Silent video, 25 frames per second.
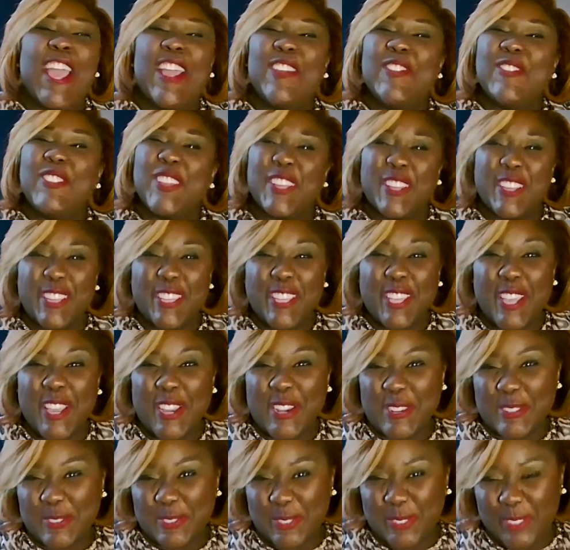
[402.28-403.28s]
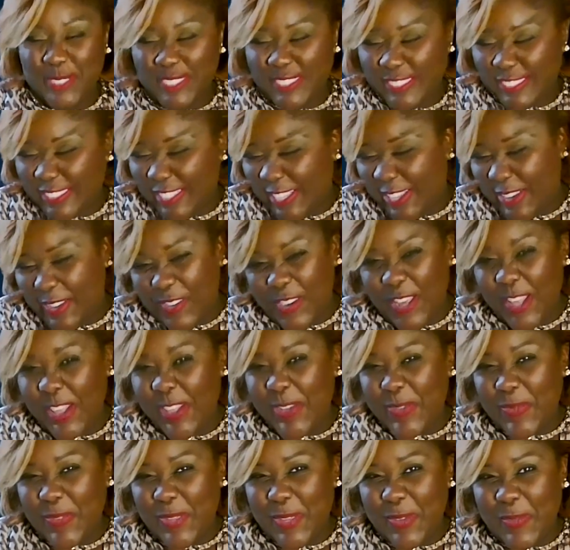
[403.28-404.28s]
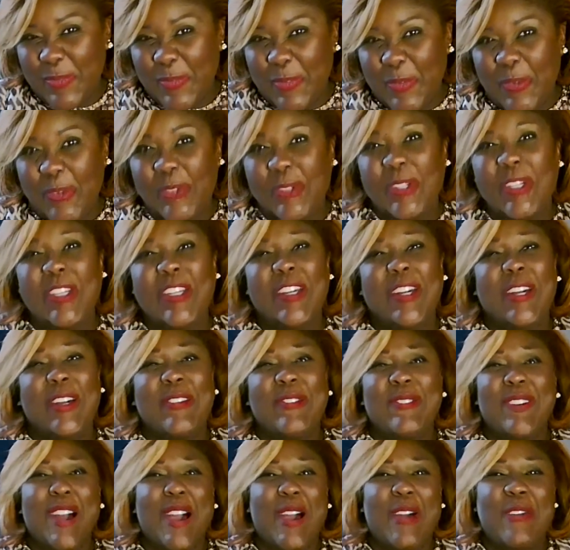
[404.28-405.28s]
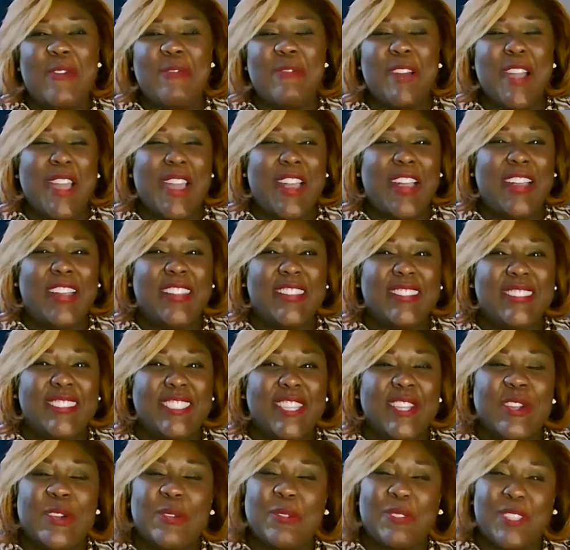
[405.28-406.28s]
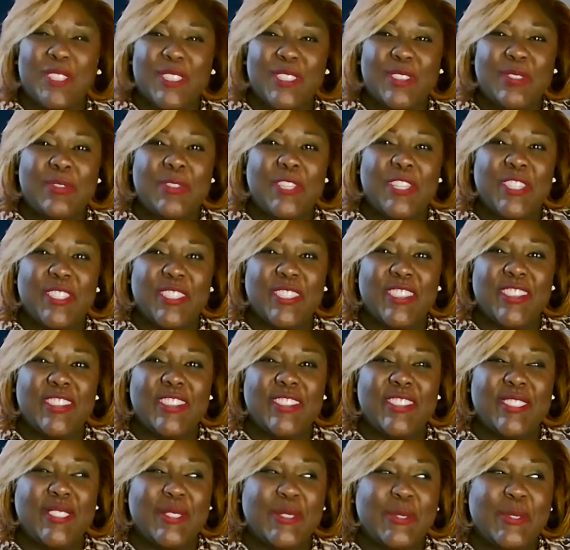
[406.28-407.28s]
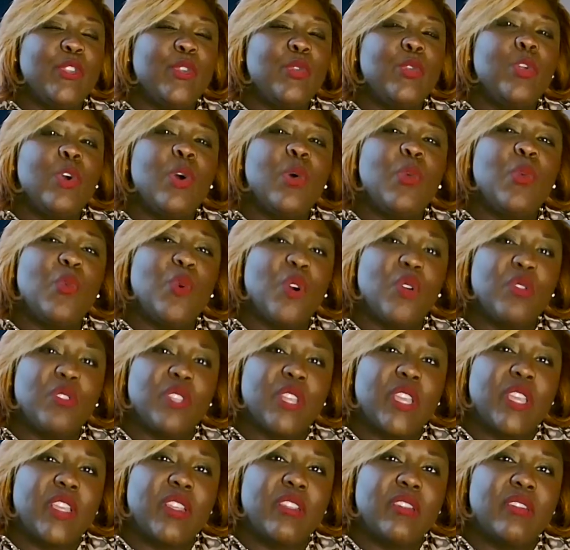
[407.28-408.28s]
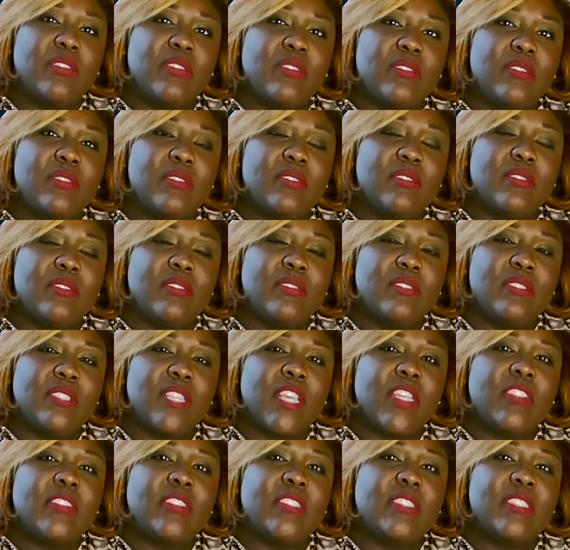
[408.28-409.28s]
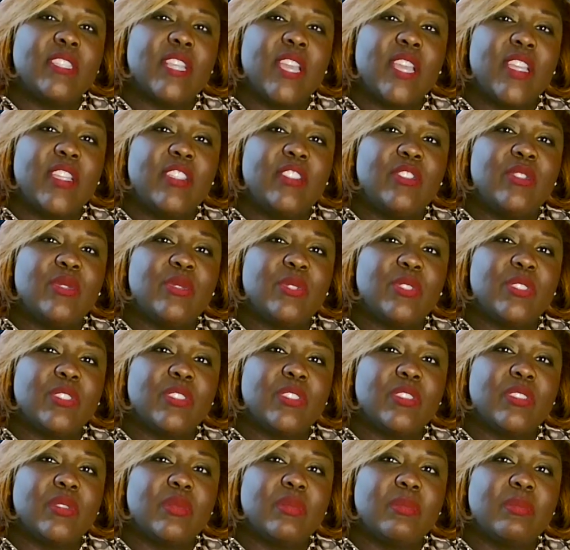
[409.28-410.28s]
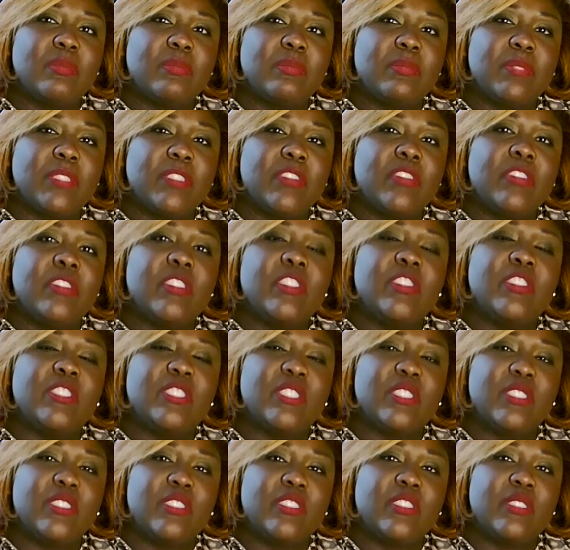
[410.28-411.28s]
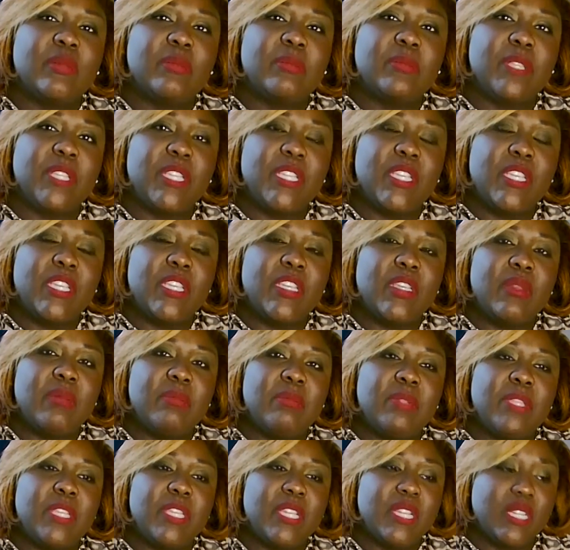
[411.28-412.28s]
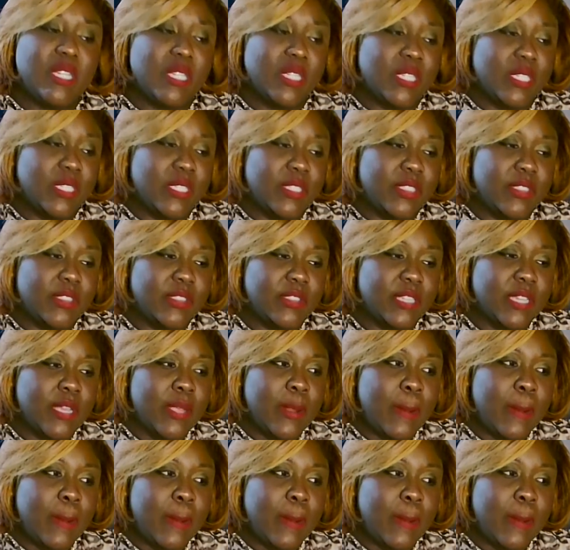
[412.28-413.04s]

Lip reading: very careful to tell other people about my terrible experience too. You don't want that. That's a dangerous position to be in because,